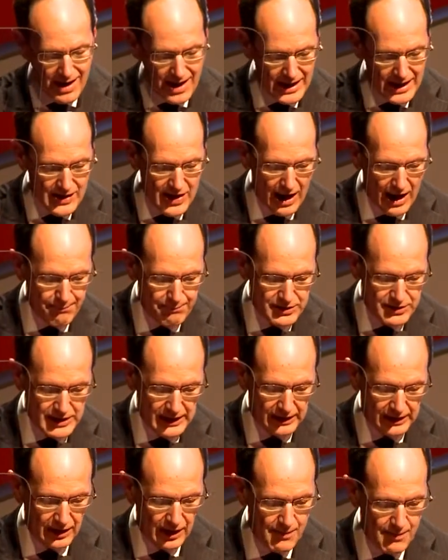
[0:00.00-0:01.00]
in that
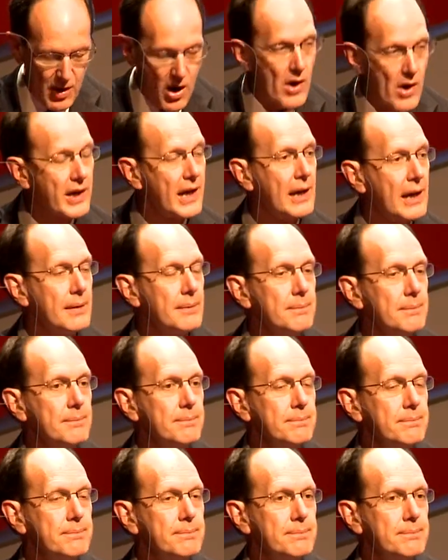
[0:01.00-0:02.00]
particular market.
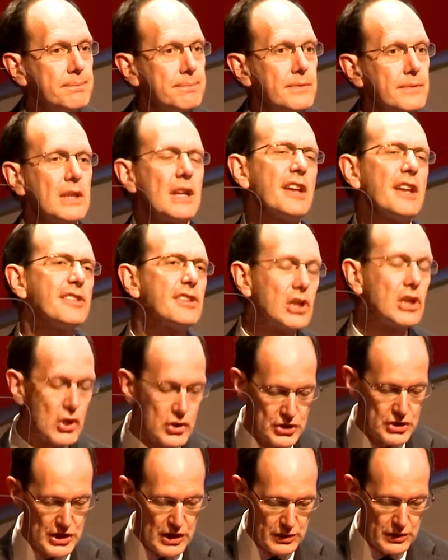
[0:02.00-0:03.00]
That's the
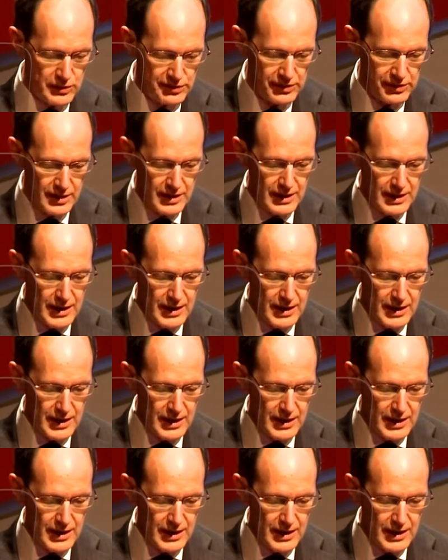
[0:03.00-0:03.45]
good news.